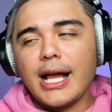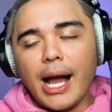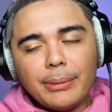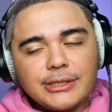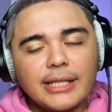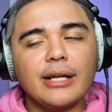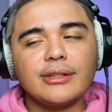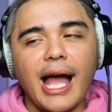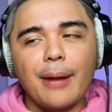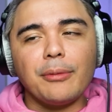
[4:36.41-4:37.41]
I'm gonna check out
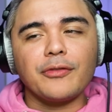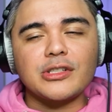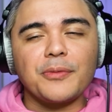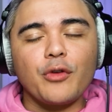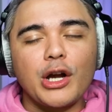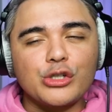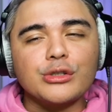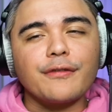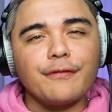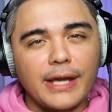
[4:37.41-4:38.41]
the album first before I
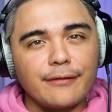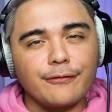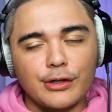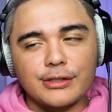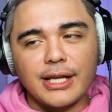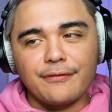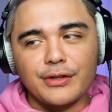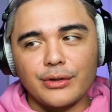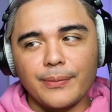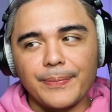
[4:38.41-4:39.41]
choose a fave first, I
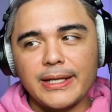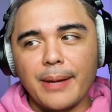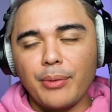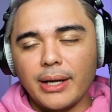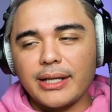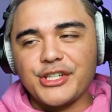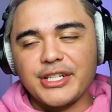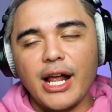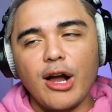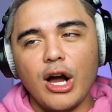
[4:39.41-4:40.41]
feel. And I'm probably gonna check
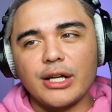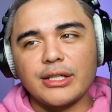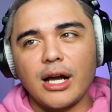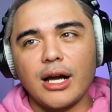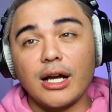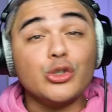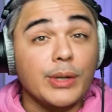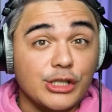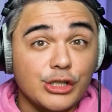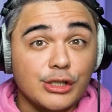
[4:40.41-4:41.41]
it out on
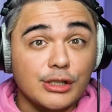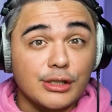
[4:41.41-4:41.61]
Twitch,